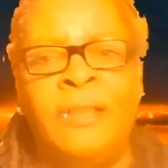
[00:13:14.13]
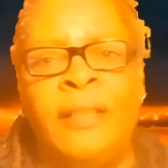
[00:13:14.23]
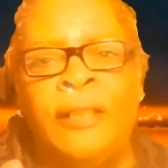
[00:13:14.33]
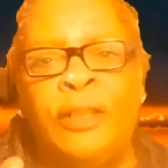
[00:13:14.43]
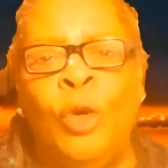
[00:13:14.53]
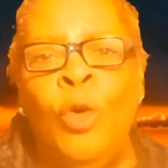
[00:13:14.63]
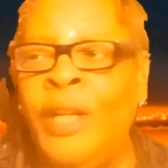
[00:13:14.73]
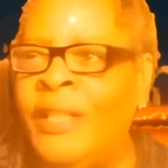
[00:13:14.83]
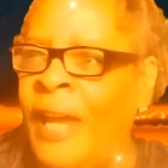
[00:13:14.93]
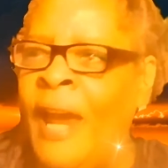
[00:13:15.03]
Because
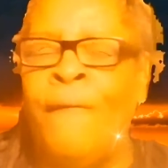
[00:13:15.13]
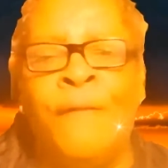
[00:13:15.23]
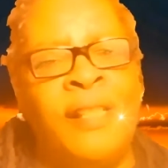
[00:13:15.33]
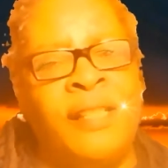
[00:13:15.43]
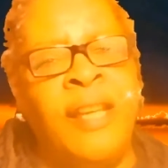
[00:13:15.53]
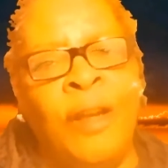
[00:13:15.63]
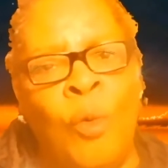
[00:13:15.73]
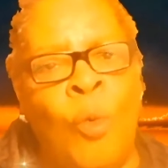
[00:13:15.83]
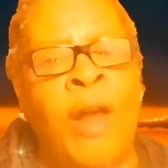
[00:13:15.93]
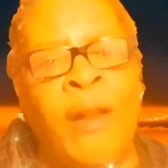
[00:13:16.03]
as soon as every
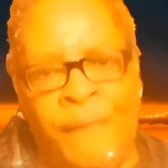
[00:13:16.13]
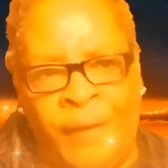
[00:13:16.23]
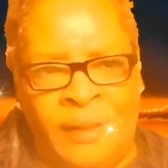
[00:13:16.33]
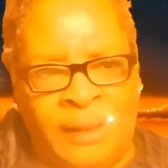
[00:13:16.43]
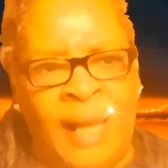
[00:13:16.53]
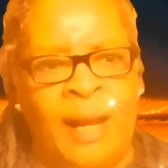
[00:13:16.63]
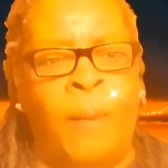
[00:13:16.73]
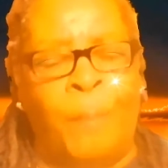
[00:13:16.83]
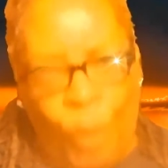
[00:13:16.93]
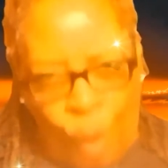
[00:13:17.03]
single one of
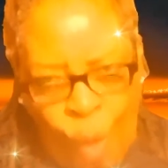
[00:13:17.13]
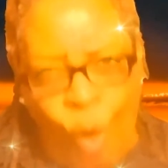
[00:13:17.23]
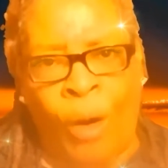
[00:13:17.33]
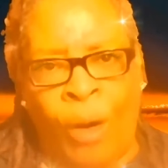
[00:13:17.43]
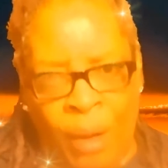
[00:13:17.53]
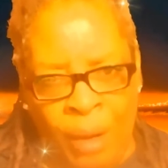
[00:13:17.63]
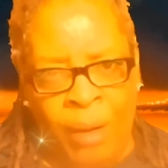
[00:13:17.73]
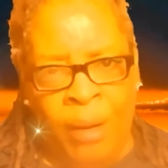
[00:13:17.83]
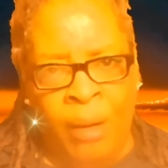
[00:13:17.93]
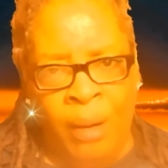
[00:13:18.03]
us that are
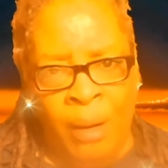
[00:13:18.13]
poor